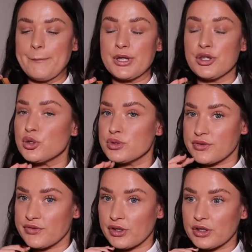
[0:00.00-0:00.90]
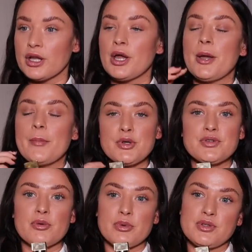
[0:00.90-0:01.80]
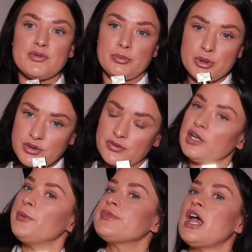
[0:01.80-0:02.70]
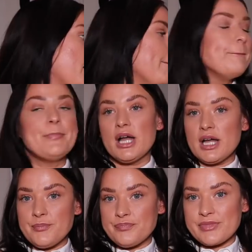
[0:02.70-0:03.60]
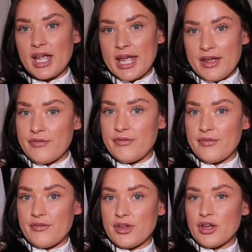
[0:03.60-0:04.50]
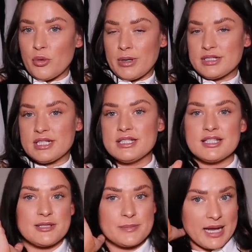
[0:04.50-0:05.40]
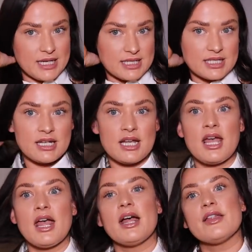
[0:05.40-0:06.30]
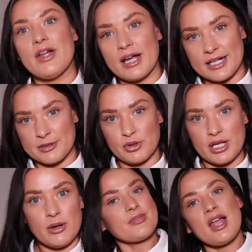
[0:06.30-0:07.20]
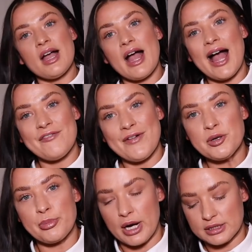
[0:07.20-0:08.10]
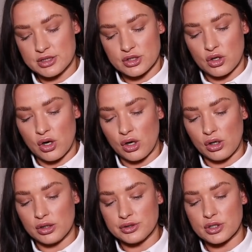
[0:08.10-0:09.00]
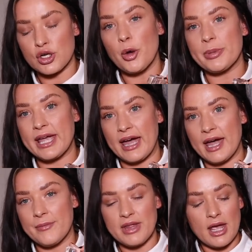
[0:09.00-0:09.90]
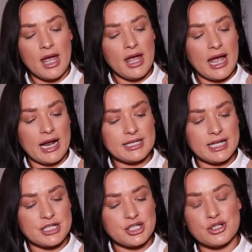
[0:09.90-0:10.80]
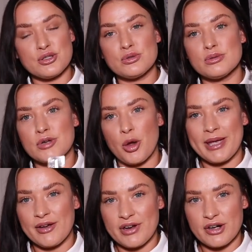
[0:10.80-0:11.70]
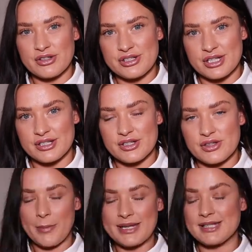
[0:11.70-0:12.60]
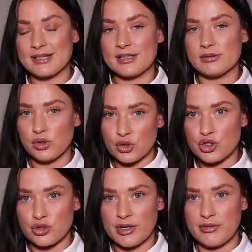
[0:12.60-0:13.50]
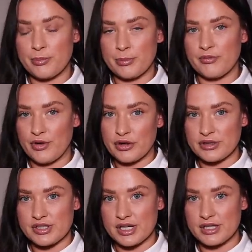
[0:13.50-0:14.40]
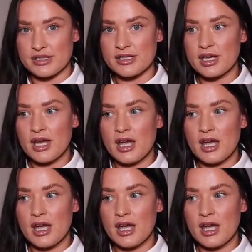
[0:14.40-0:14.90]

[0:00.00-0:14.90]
beautiful, beautiful, beautiful, beautiful. But if you're not wanting to spend that kind of money, I found a brand called Copycat, and they do copycat fragrances. They're basically luxury fragrances,